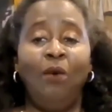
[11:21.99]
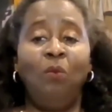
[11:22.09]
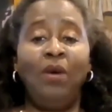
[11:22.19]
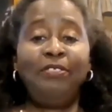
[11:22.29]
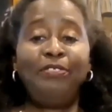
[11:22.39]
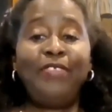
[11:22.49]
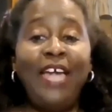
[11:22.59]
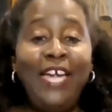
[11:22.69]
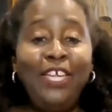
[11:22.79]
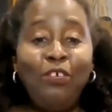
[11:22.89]
Well,
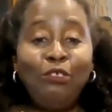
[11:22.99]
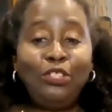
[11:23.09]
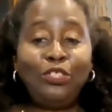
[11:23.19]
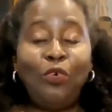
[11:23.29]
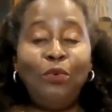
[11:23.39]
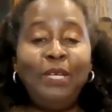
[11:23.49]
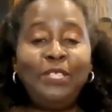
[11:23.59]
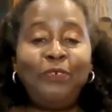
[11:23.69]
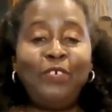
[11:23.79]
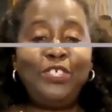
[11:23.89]
thank you so
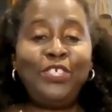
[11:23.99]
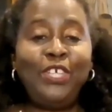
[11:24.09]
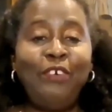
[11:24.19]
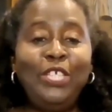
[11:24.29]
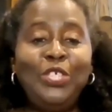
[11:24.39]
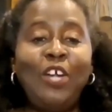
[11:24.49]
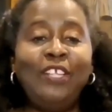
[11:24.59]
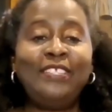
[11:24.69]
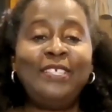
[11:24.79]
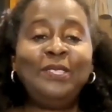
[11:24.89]
much for sharing
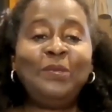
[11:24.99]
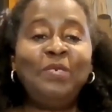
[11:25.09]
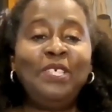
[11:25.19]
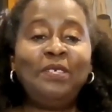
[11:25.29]
Jonathan's work